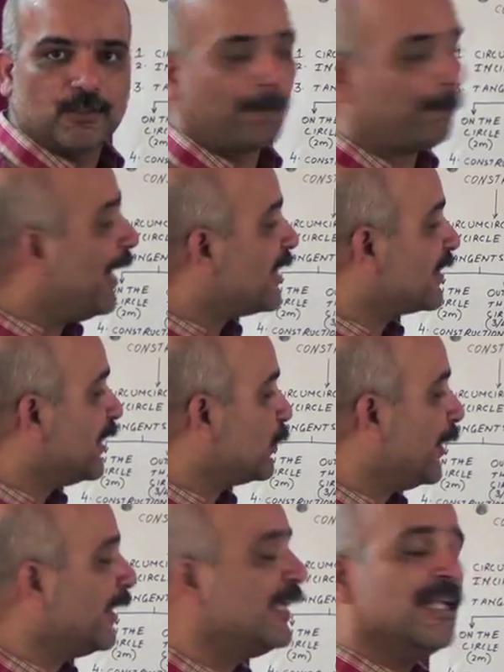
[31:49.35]
So please see
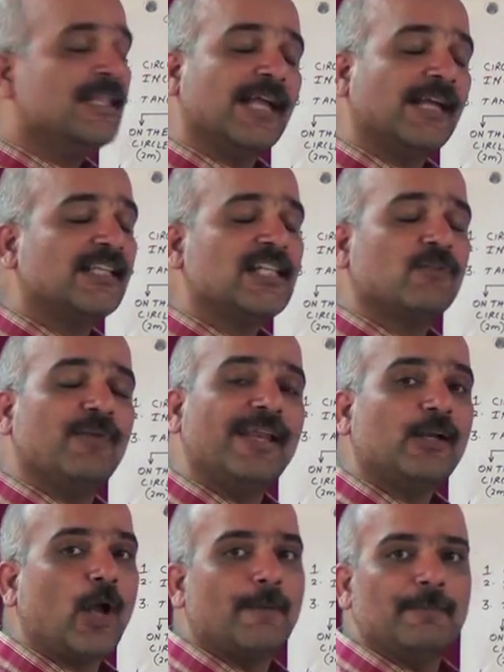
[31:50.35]
to it that this is
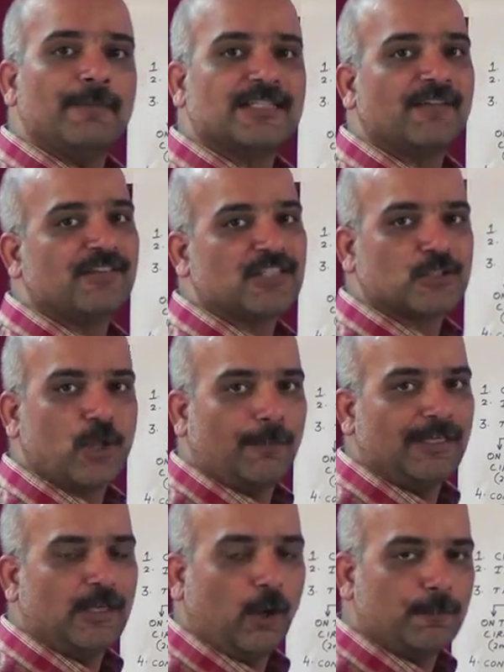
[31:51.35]
very common mistake which is
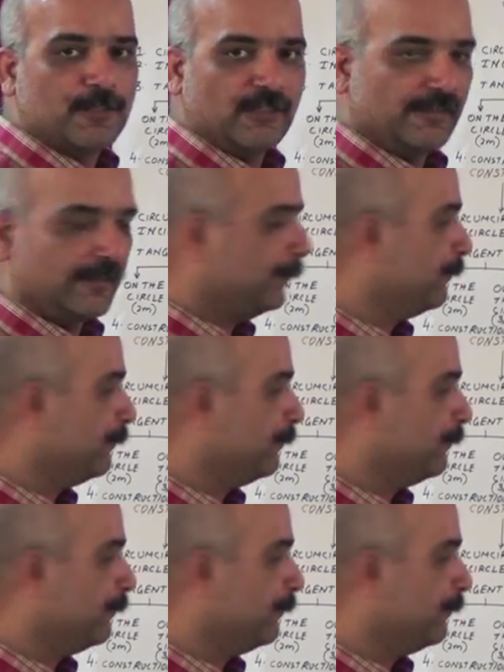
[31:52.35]
normally observed.